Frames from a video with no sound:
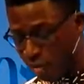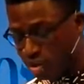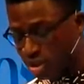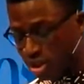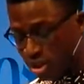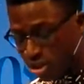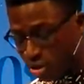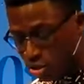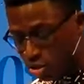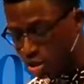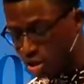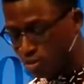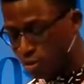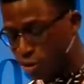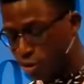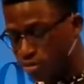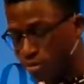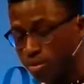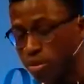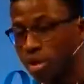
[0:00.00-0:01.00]
We secured
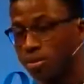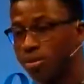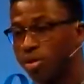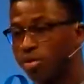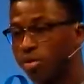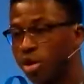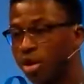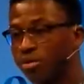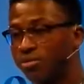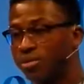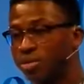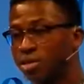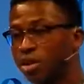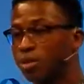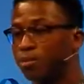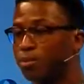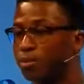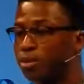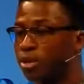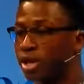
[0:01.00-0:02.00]
support from Comic Relief
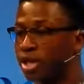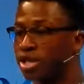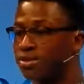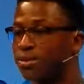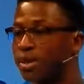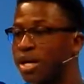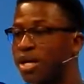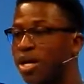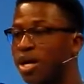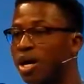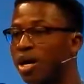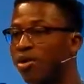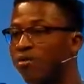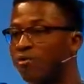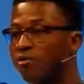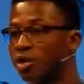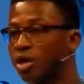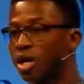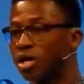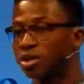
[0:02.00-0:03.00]
to expand
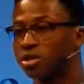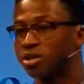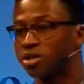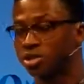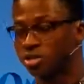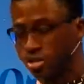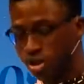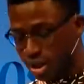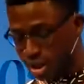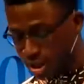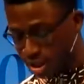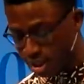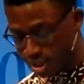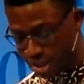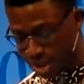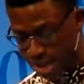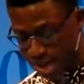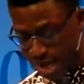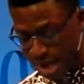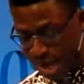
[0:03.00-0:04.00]
our vocational training
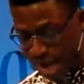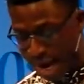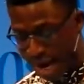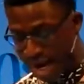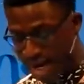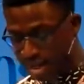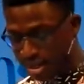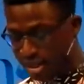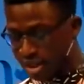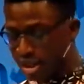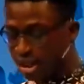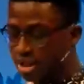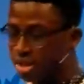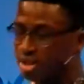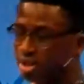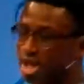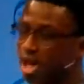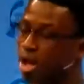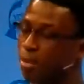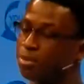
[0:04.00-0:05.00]

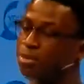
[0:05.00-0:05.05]
and to